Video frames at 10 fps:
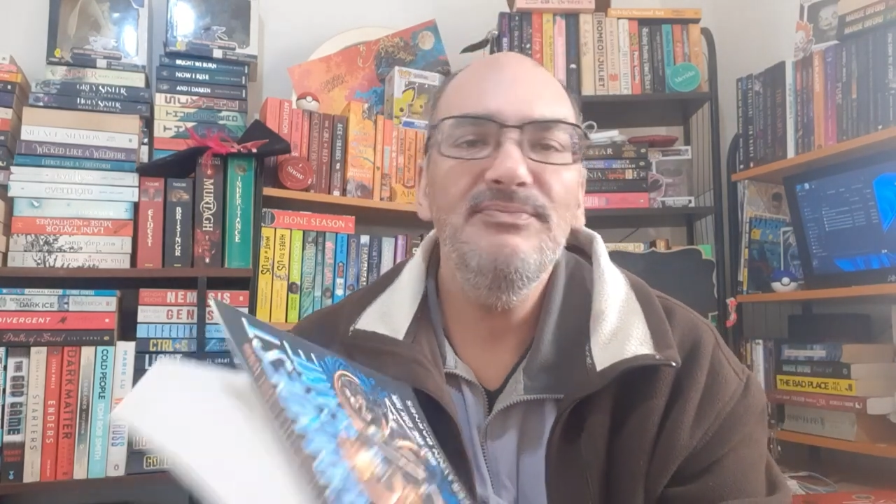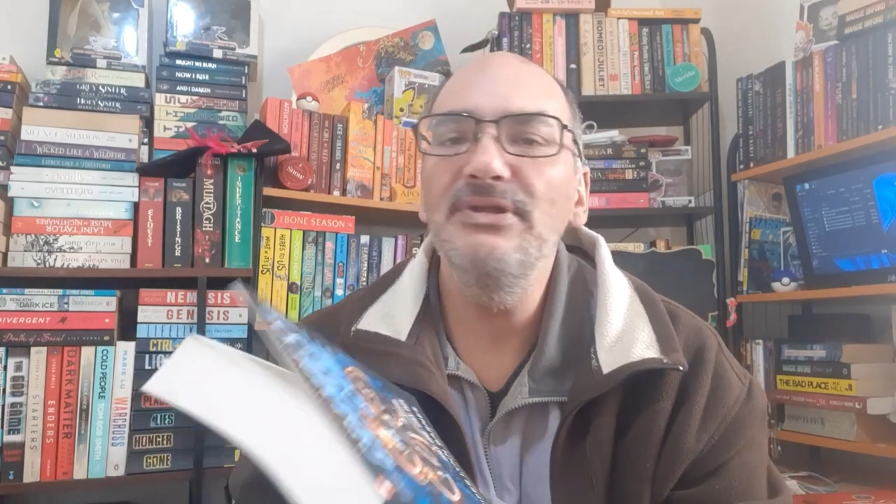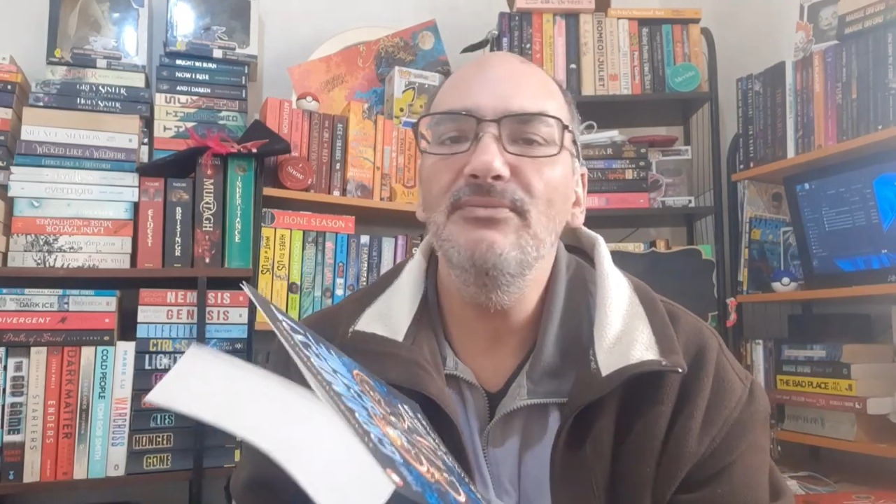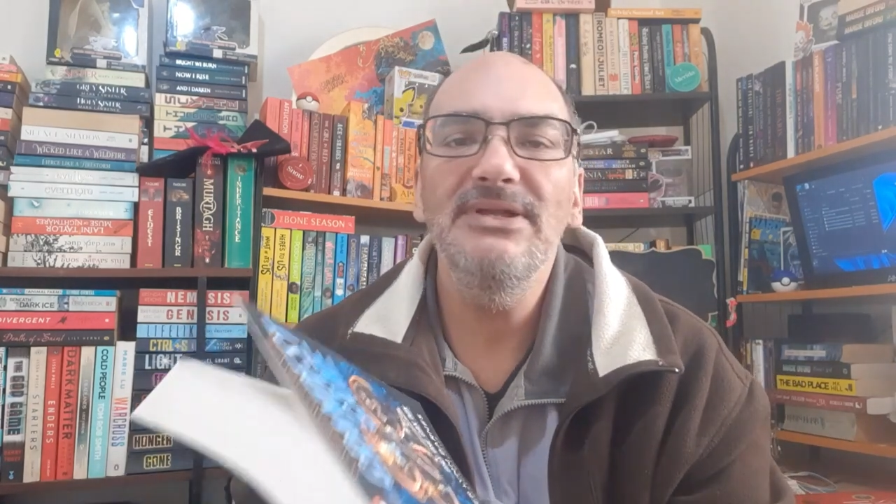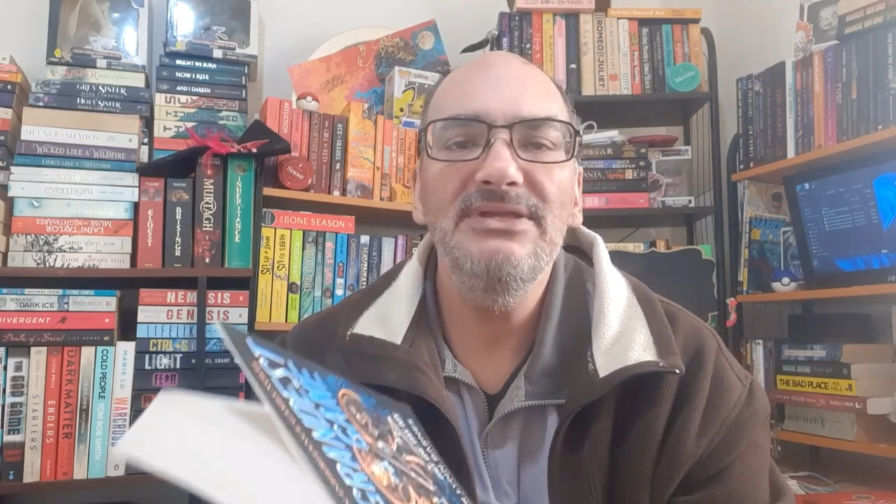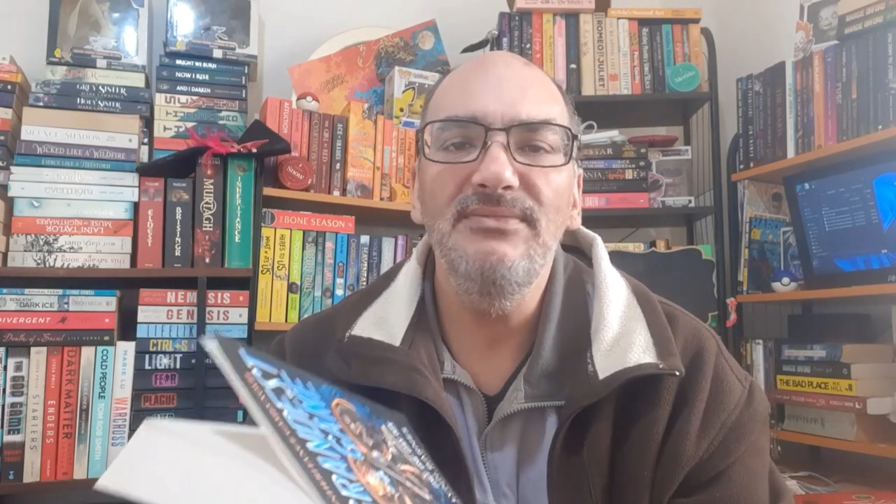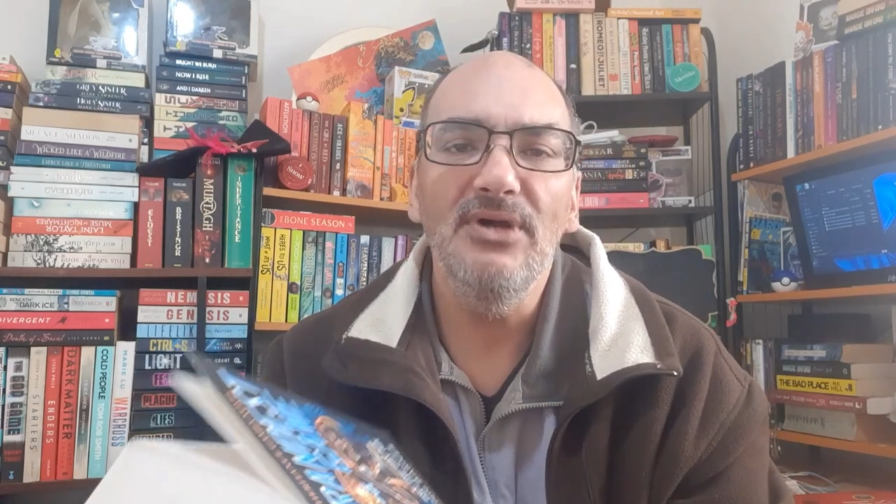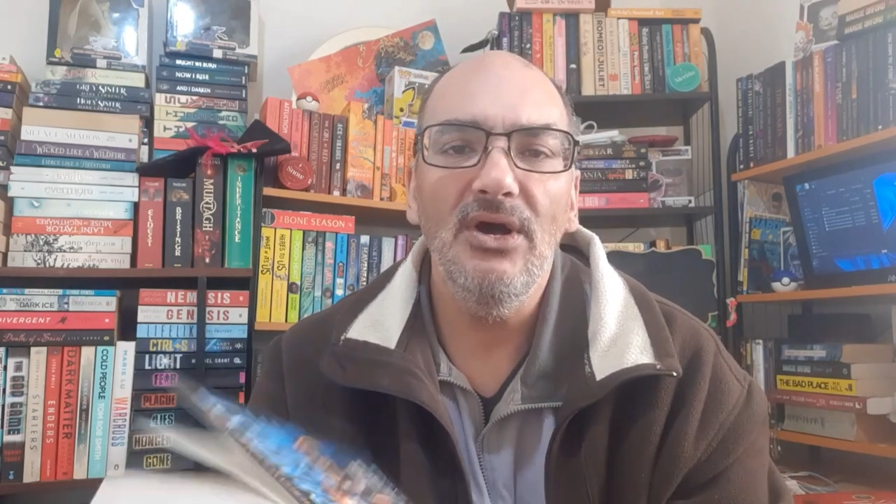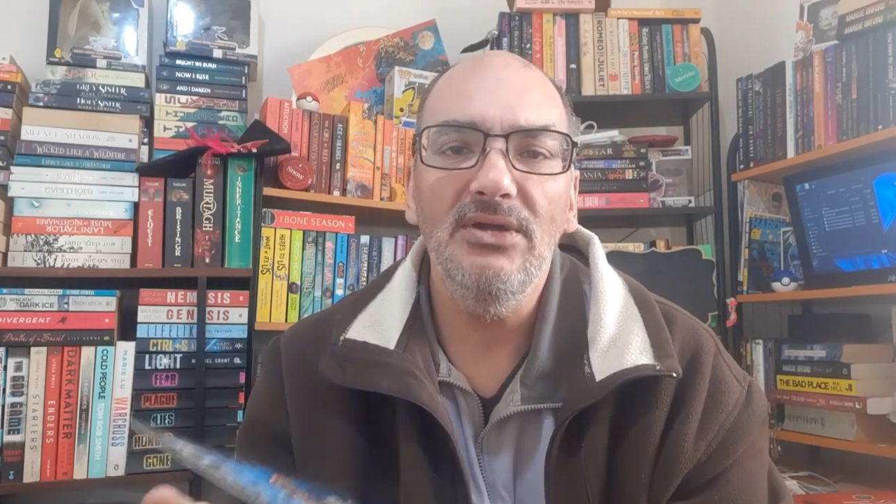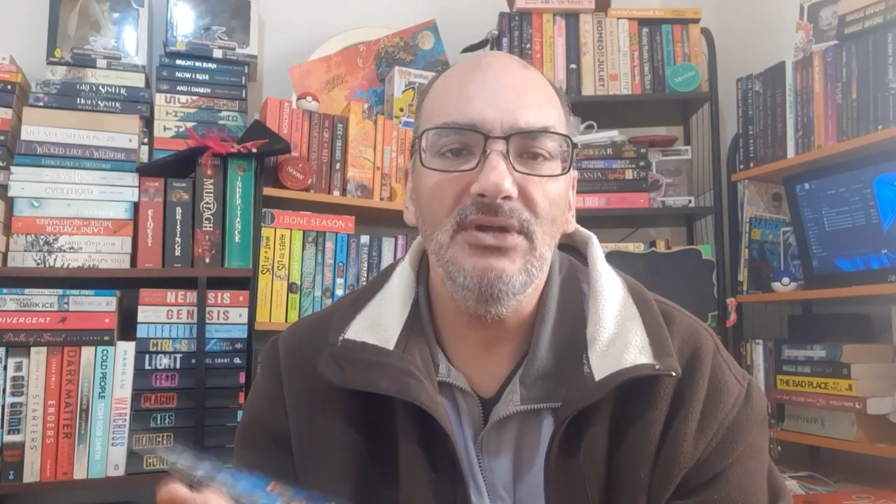been on my
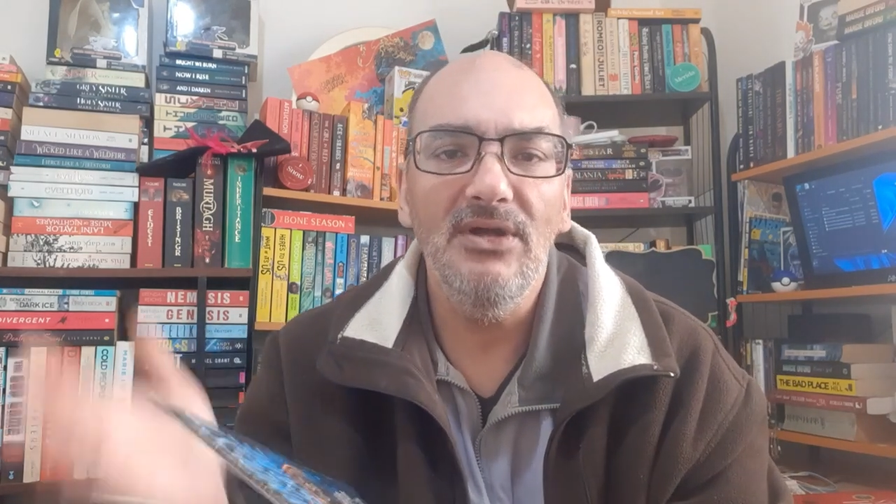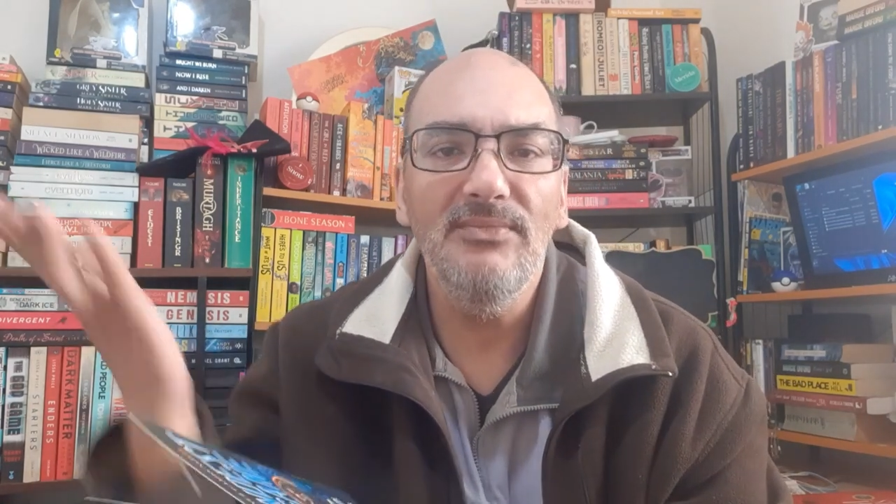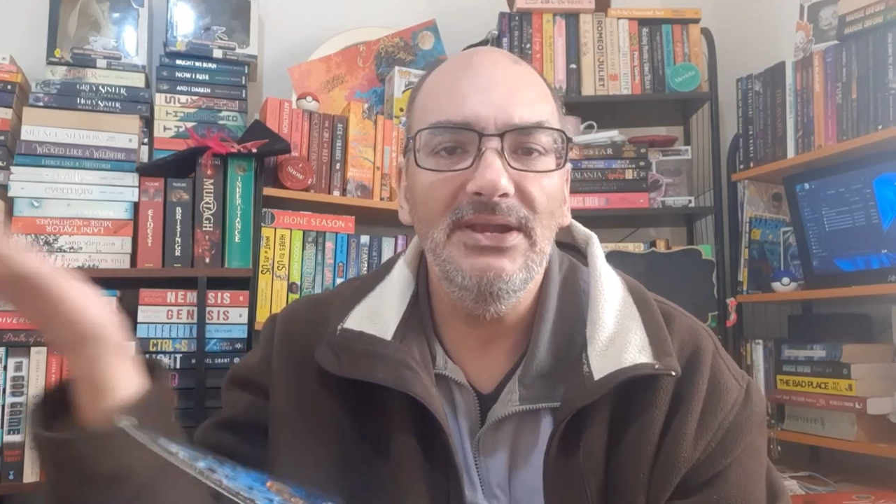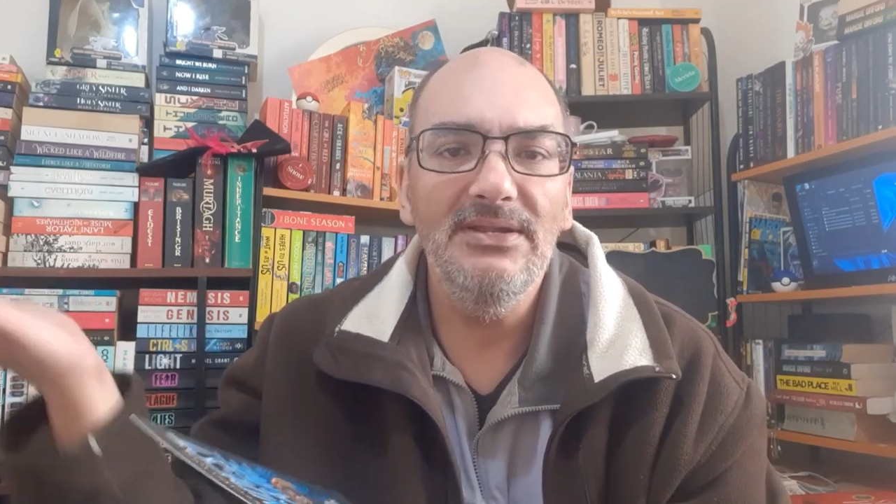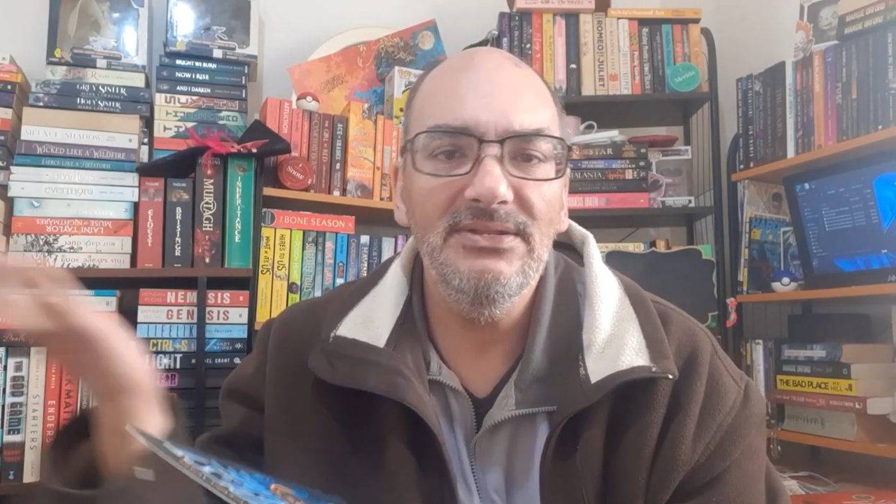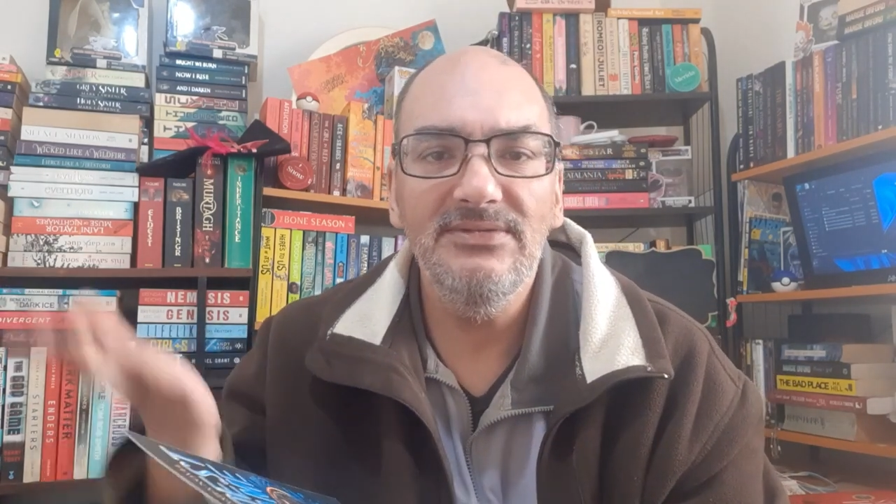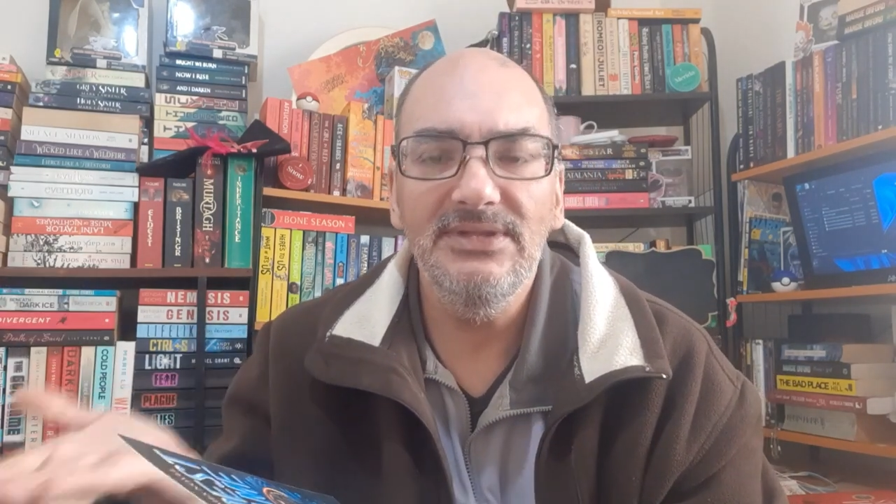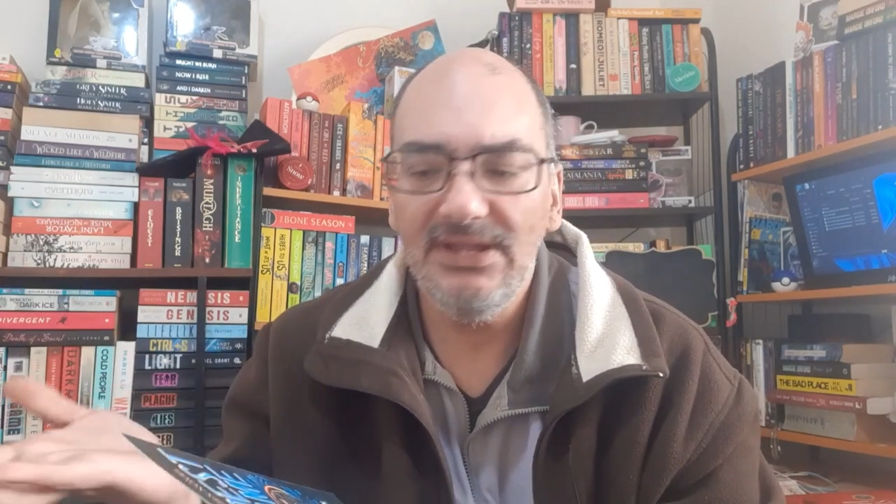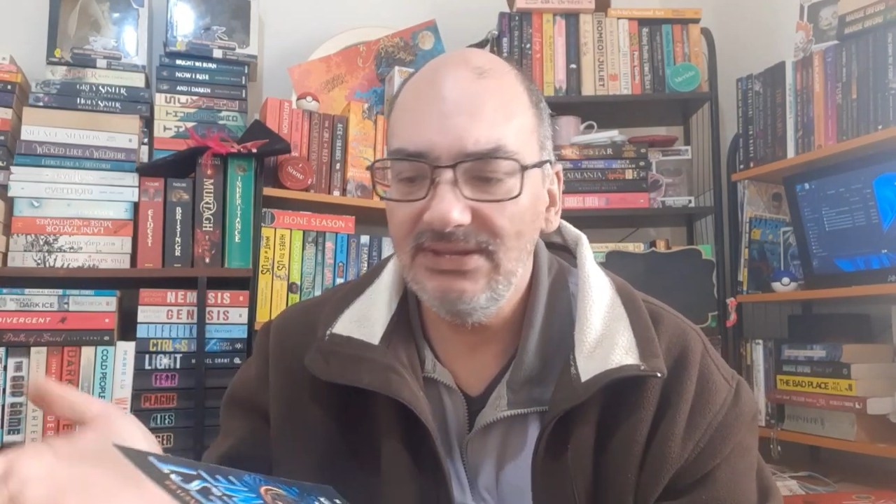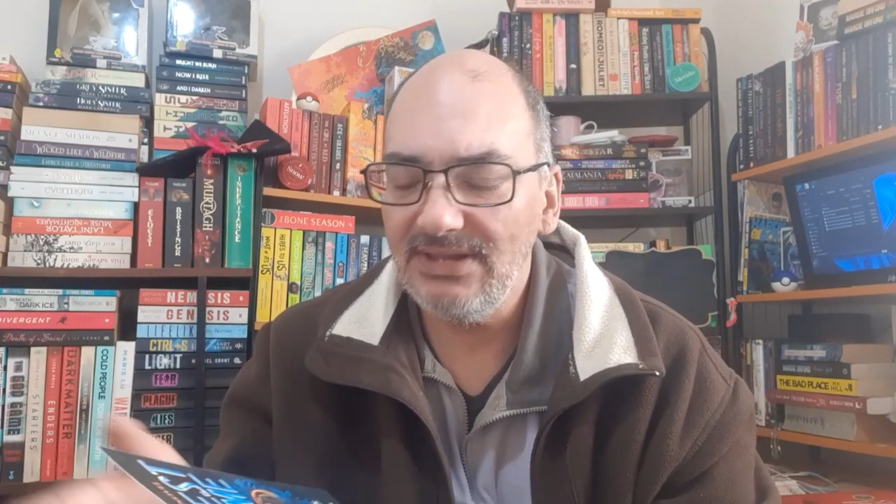TBR, on my list to
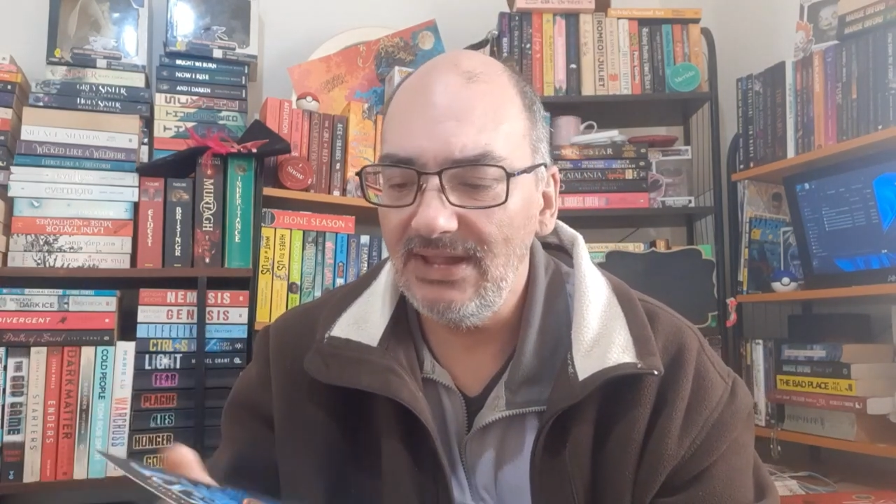get.